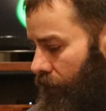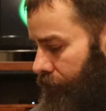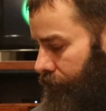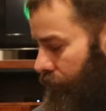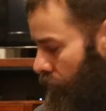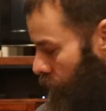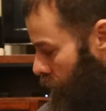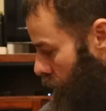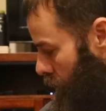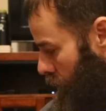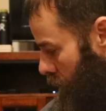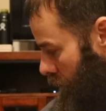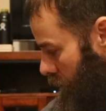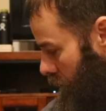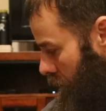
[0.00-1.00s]

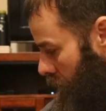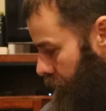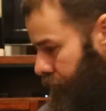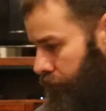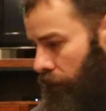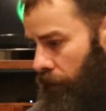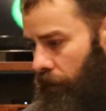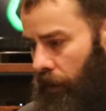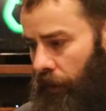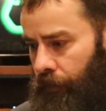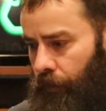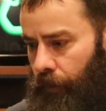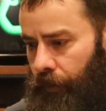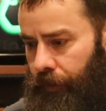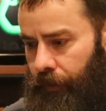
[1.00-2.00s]
So I'll start
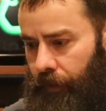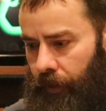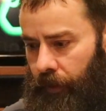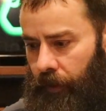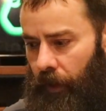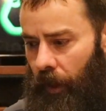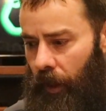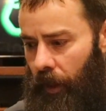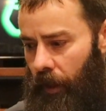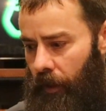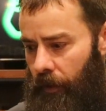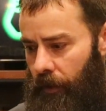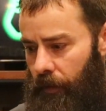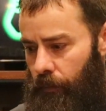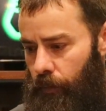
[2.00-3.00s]
off with
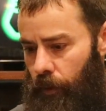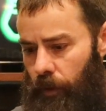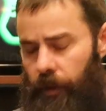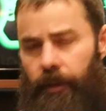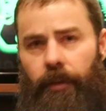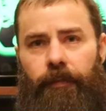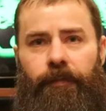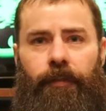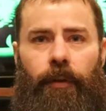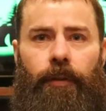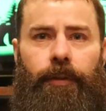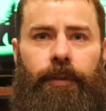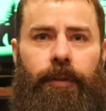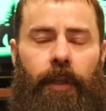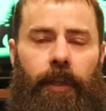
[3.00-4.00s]
really the
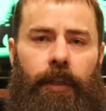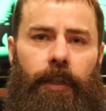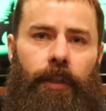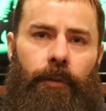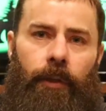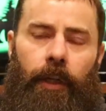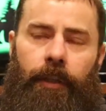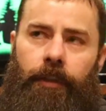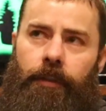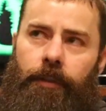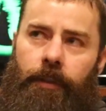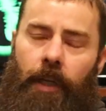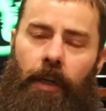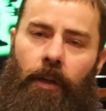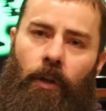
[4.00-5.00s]
first set of gear I
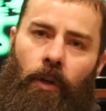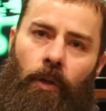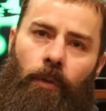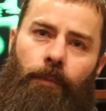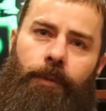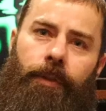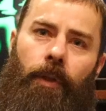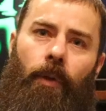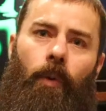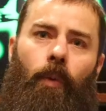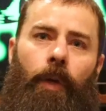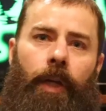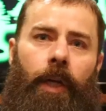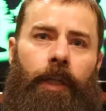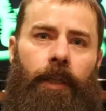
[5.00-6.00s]
sent home. So
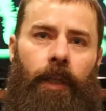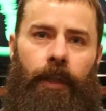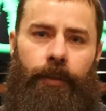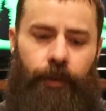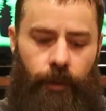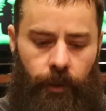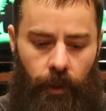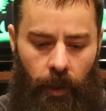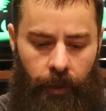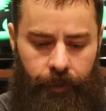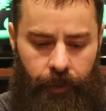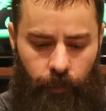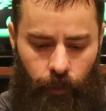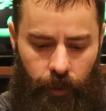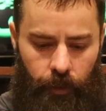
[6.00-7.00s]
when I got to
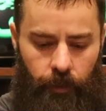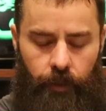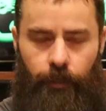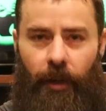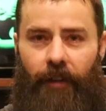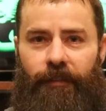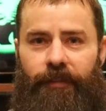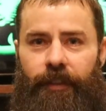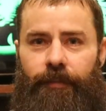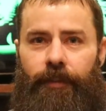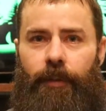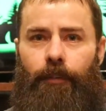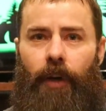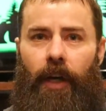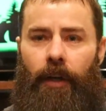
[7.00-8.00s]
Johnson, which was about
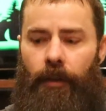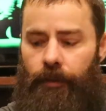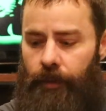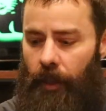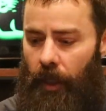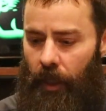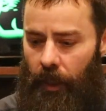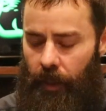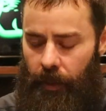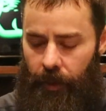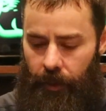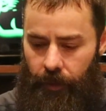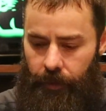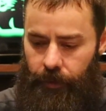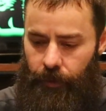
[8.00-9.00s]
50 miles
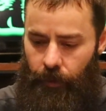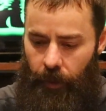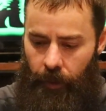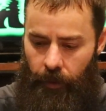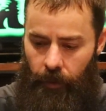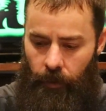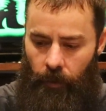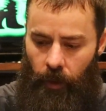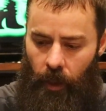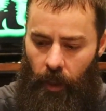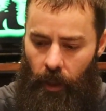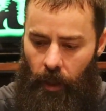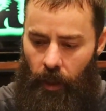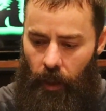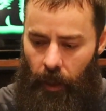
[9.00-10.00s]
in the trail,
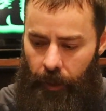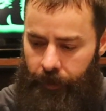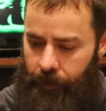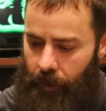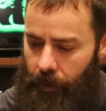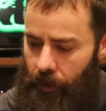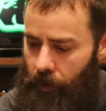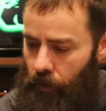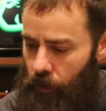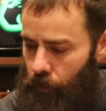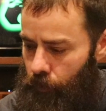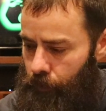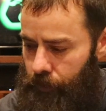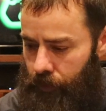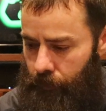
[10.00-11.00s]
I sent
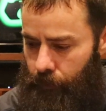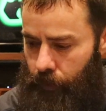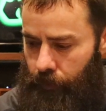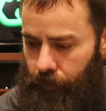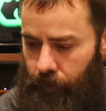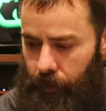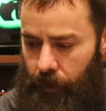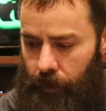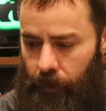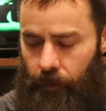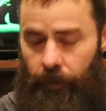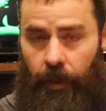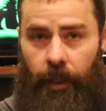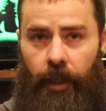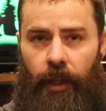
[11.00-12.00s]
home some different
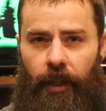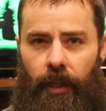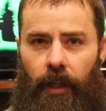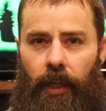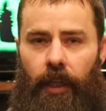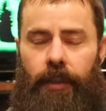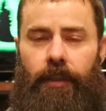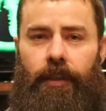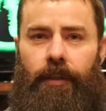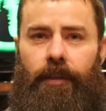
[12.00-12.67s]
gear that I